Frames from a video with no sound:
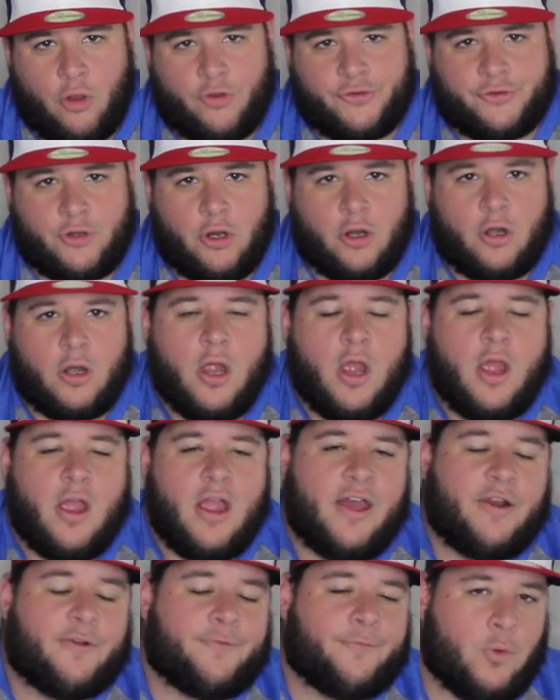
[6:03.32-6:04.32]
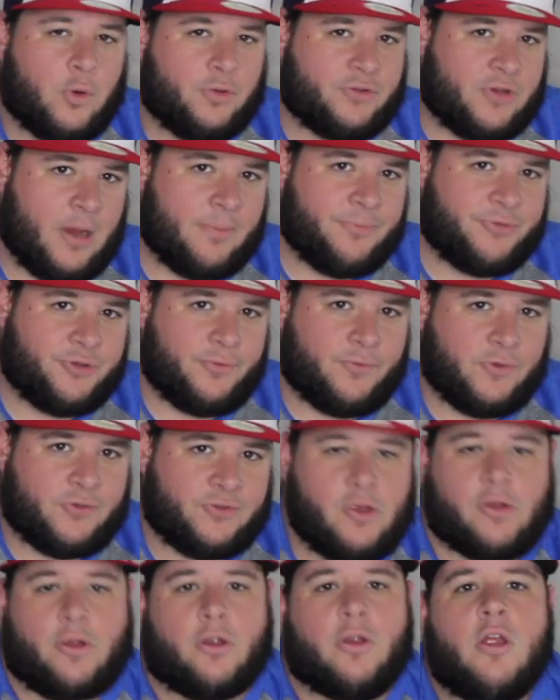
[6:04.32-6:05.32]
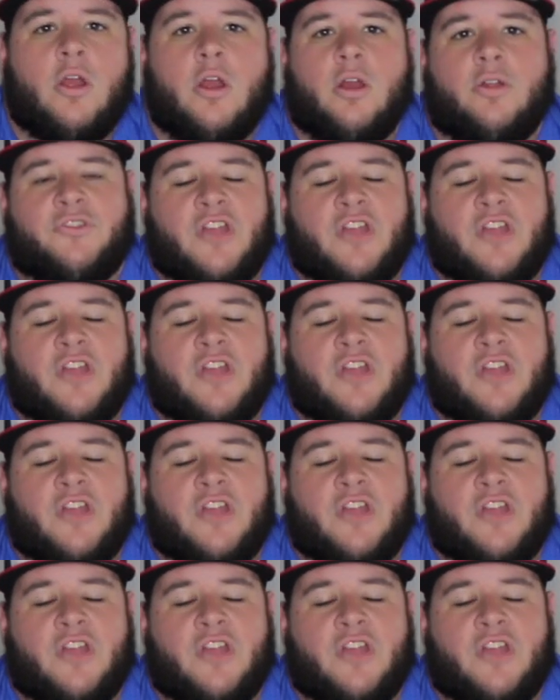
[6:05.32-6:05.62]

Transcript: All-Star, and a four-time Silver Slugger.